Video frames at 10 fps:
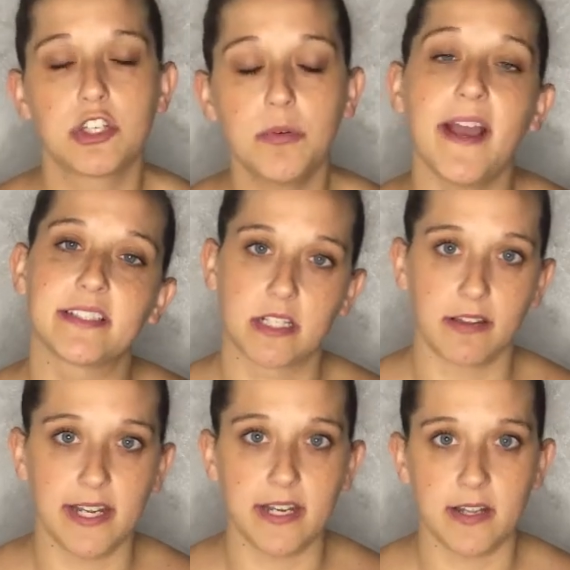too
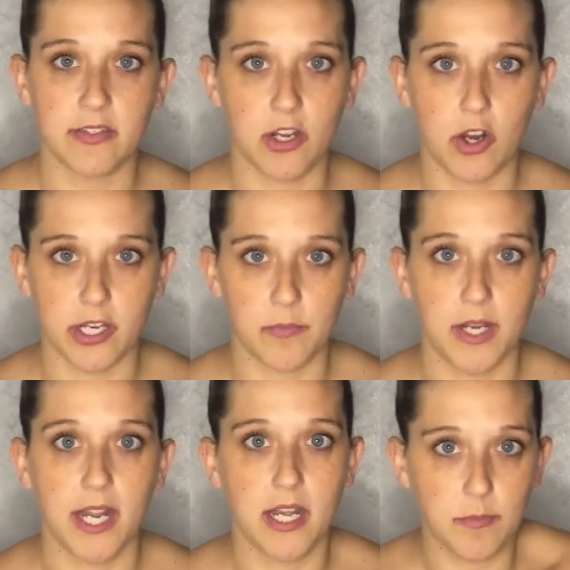escalated in the
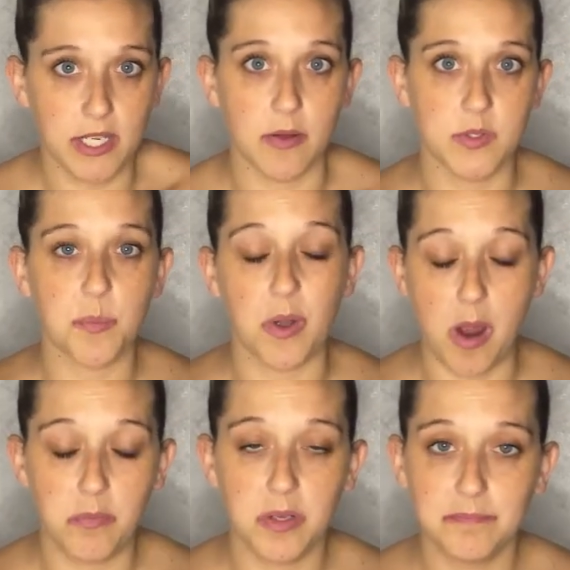argument and it becomes a problem.